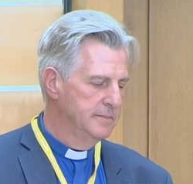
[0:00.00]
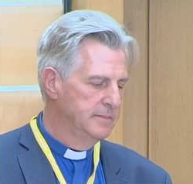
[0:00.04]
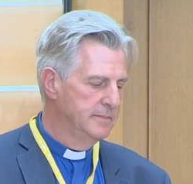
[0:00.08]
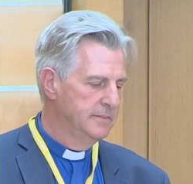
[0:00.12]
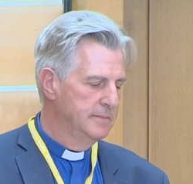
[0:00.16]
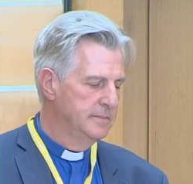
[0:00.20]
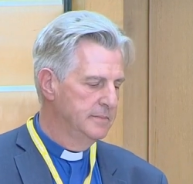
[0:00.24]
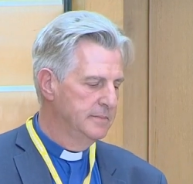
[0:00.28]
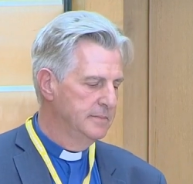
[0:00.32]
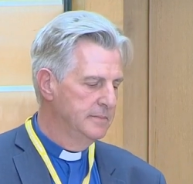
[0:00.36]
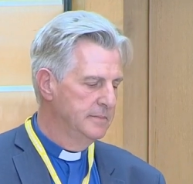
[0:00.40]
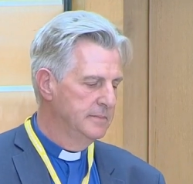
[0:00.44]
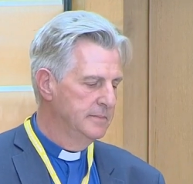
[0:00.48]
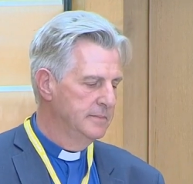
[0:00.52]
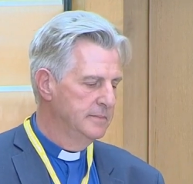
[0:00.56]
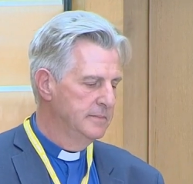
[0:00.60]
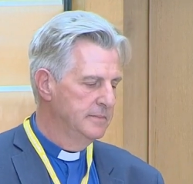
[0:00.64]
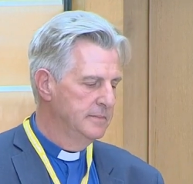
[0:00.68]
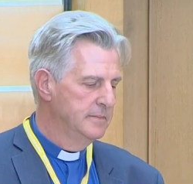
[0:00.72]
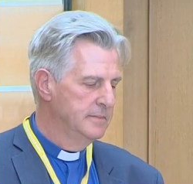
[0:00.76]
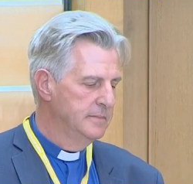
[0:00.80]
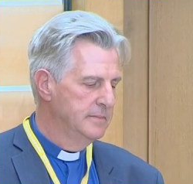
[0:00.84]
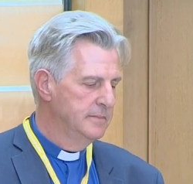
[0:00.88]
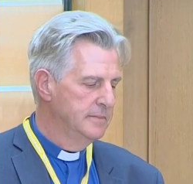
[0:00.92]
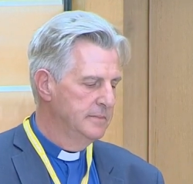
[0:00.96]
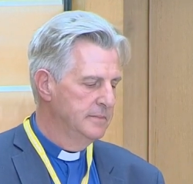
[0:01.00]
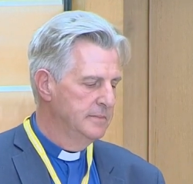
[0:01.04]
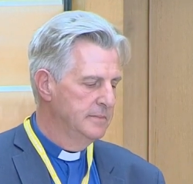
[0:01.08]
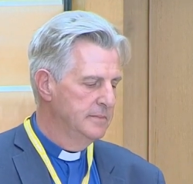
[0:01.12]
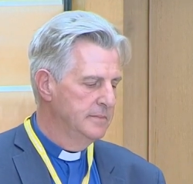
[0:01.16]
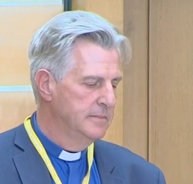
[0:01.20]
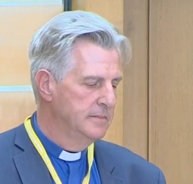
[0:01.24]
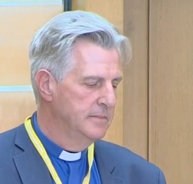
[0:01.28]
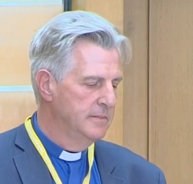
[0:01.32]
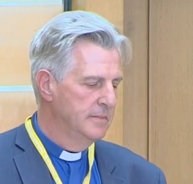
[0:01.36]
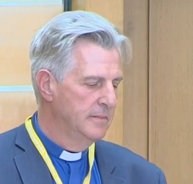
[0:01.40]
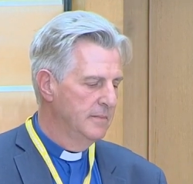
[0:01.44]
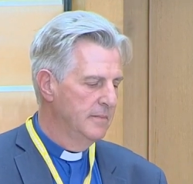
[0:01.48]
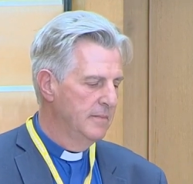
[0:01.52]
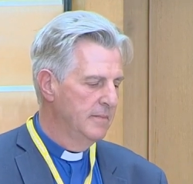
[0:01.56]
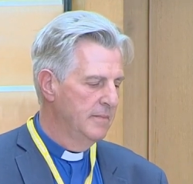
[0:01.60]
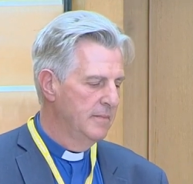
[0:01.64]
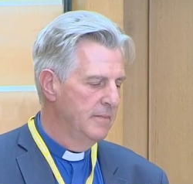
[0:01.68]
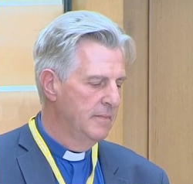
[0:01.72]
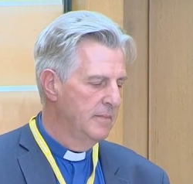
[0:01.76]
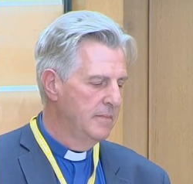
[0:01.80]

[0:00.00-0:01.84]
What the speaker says: [no speech]